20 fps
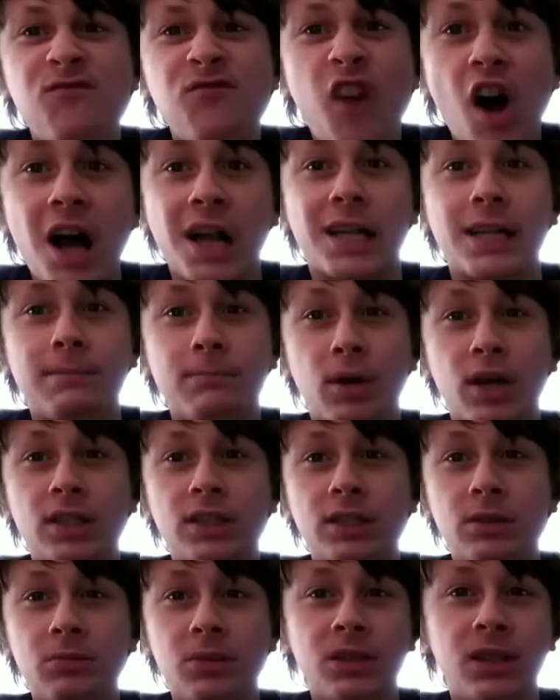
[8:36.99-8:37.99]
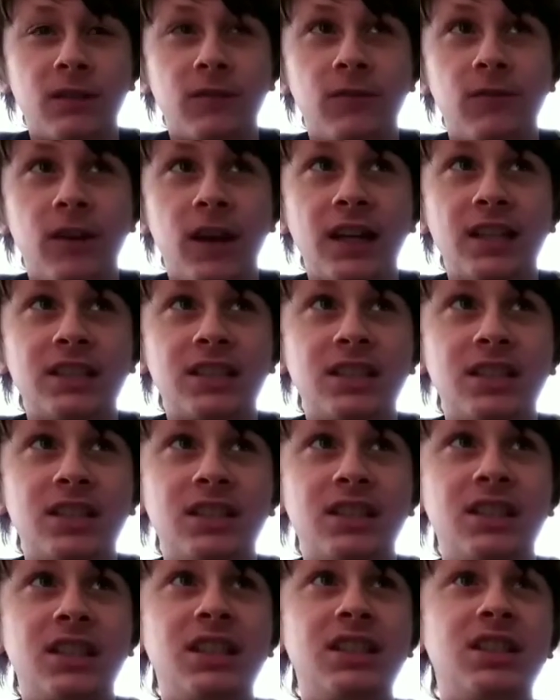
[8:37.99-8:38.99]
fucking punch him in the face,
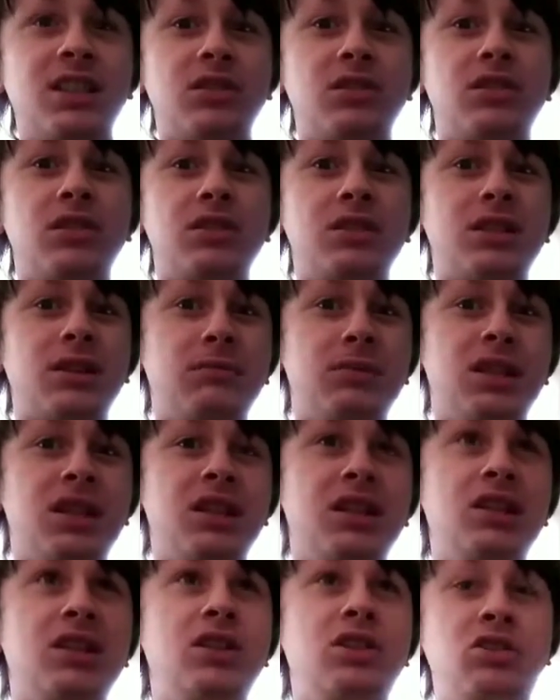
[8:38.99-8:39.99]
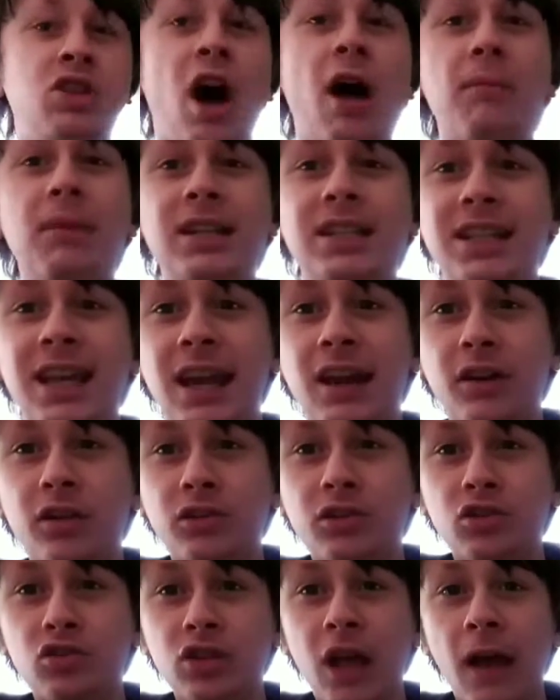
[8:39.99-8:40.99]
because these are some of the dumbest
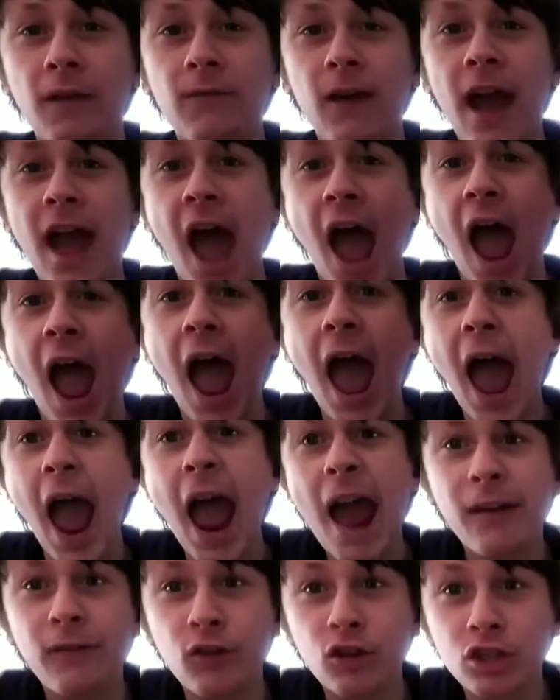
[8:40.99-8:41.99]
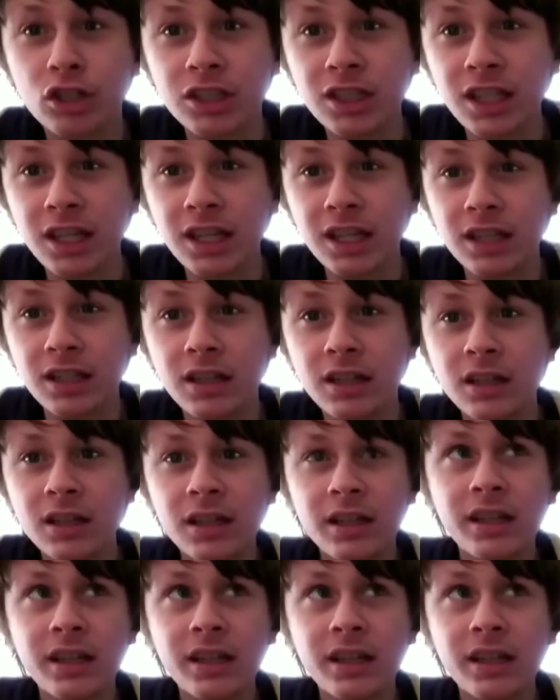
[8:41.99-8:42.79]
characters I've ever seen.